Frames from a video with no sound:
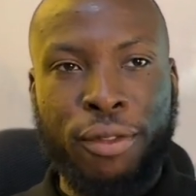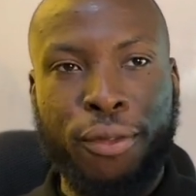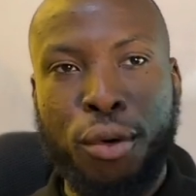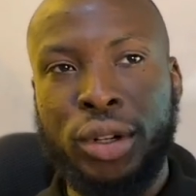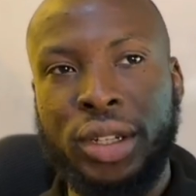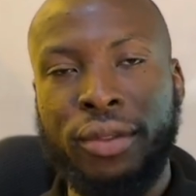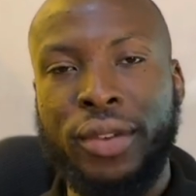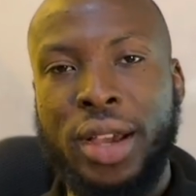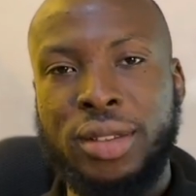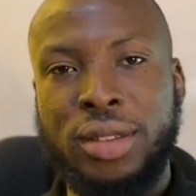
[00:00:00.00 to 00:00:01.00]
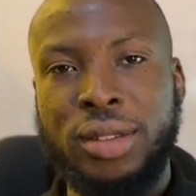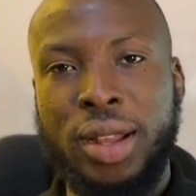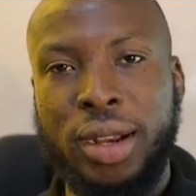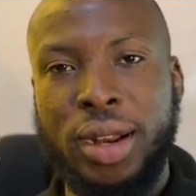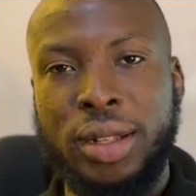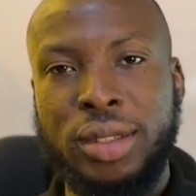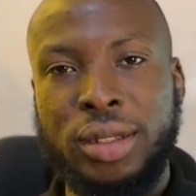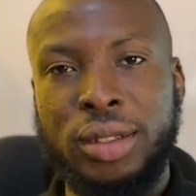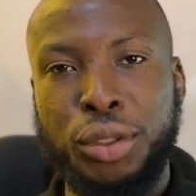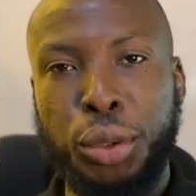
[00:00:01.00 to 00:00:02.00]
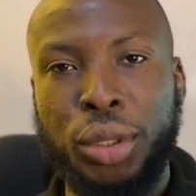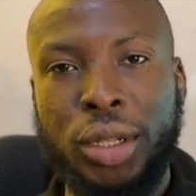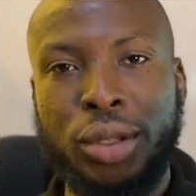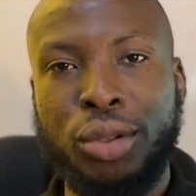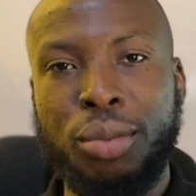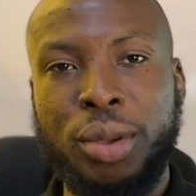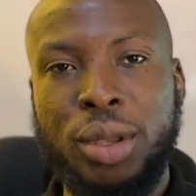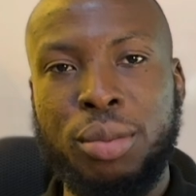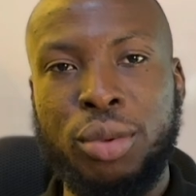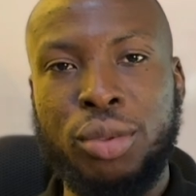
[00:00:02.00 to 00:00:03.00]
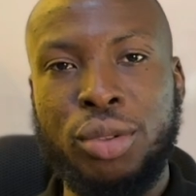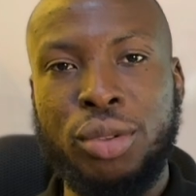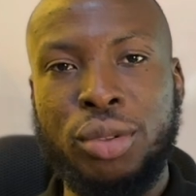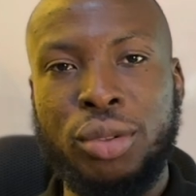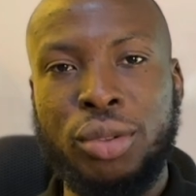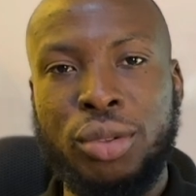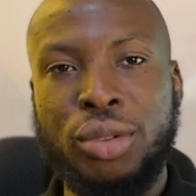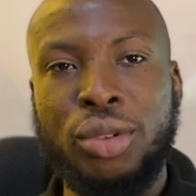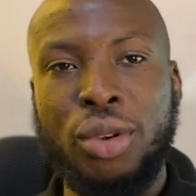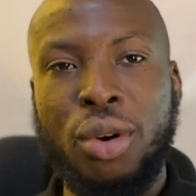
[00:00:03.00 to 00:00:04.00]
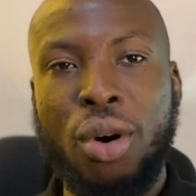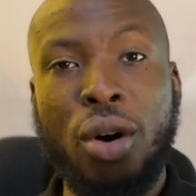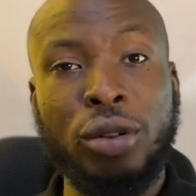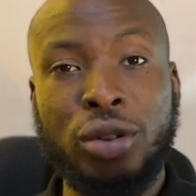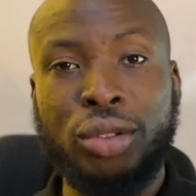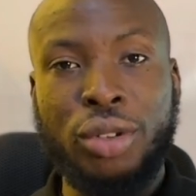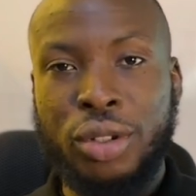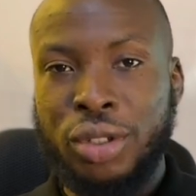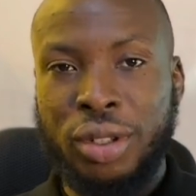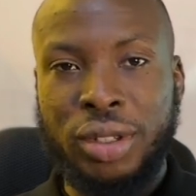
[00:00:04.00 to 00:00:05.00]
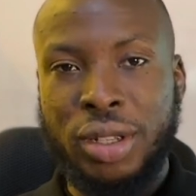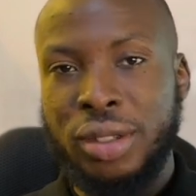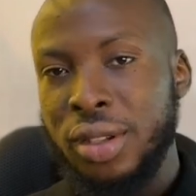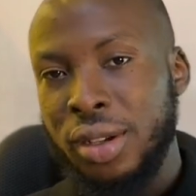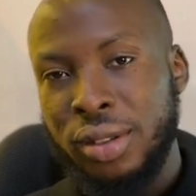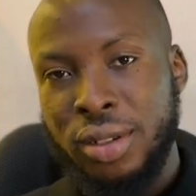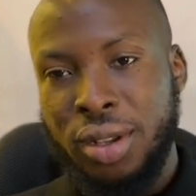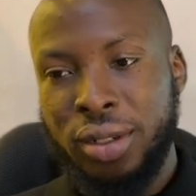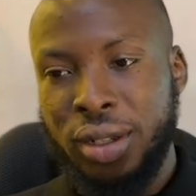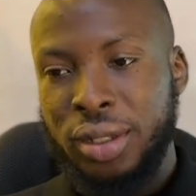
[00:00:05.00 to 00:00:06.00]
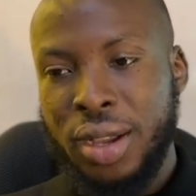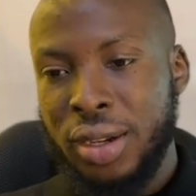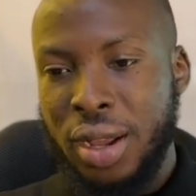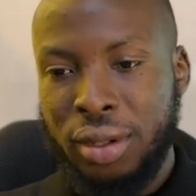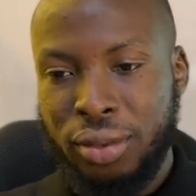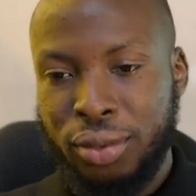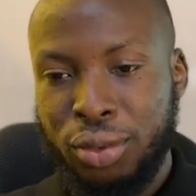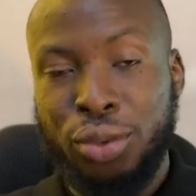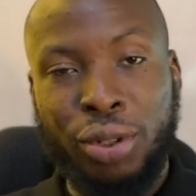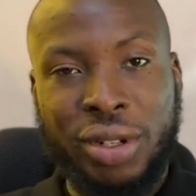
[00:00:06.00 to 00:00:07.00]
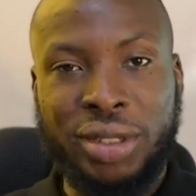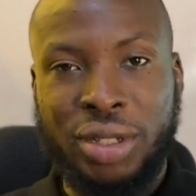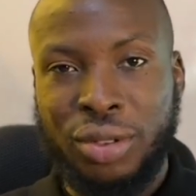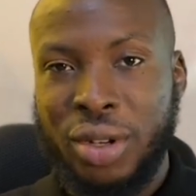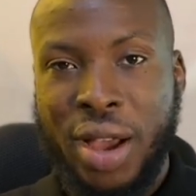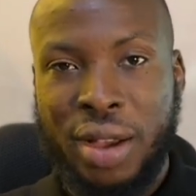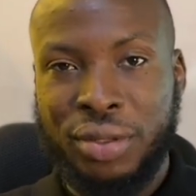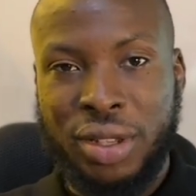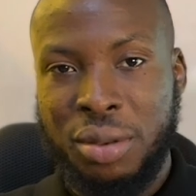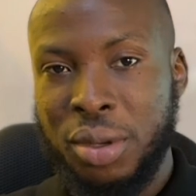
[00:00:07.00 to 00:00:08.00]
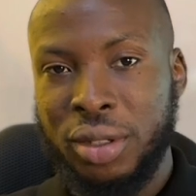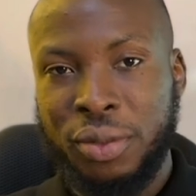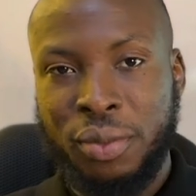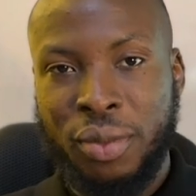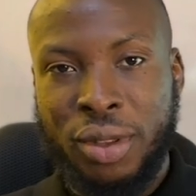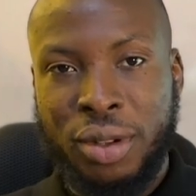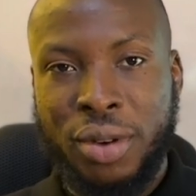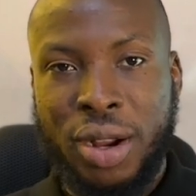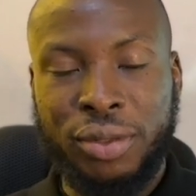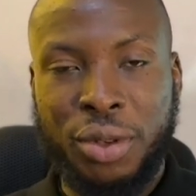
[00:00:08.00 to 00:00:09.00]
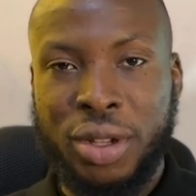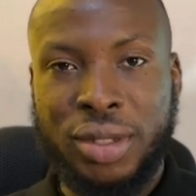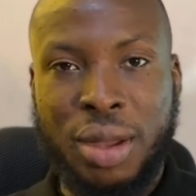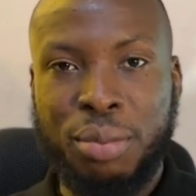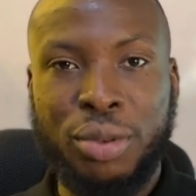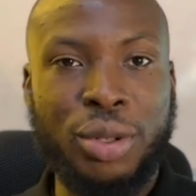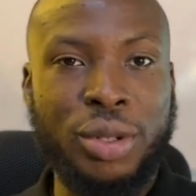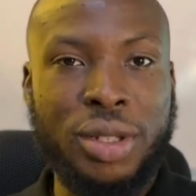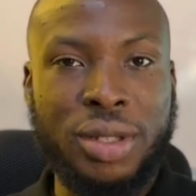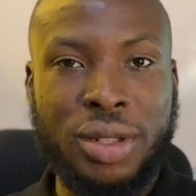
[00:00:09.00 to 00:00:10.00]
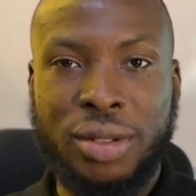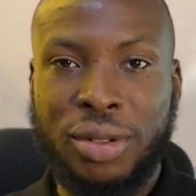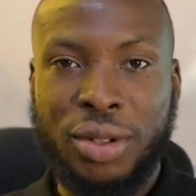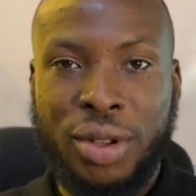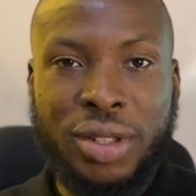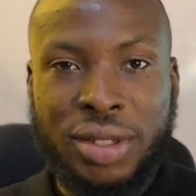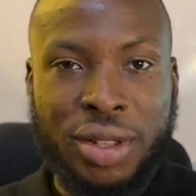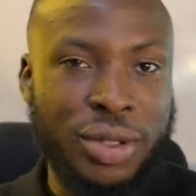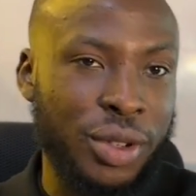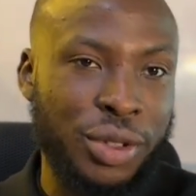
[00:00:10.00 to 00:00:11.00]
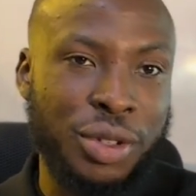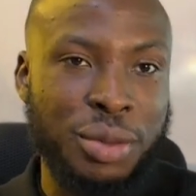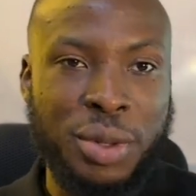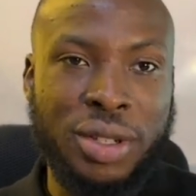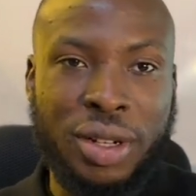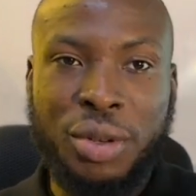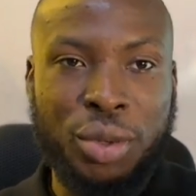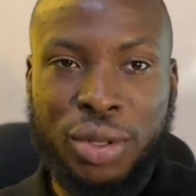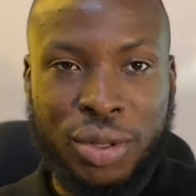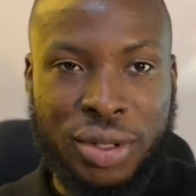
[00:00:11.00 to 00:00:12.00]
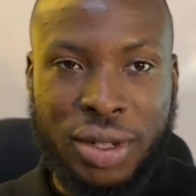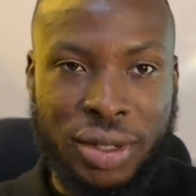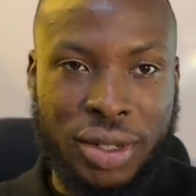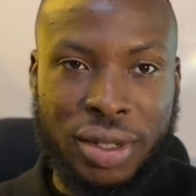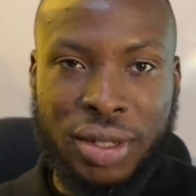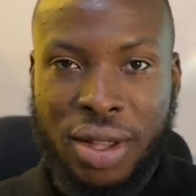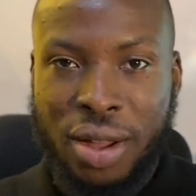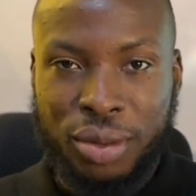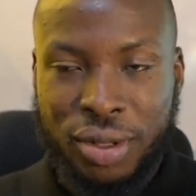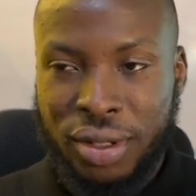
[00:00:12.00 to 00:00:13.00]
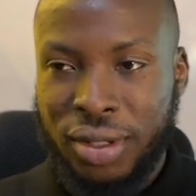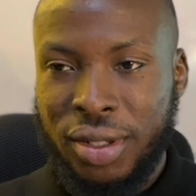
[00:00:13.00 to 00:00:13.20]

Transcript: For devices like that, you need to be able to store unstructured data. These are data that do not necessarily have schema, right? For example, your heat sensor. Your heat sensor just basically wants to send heat counts.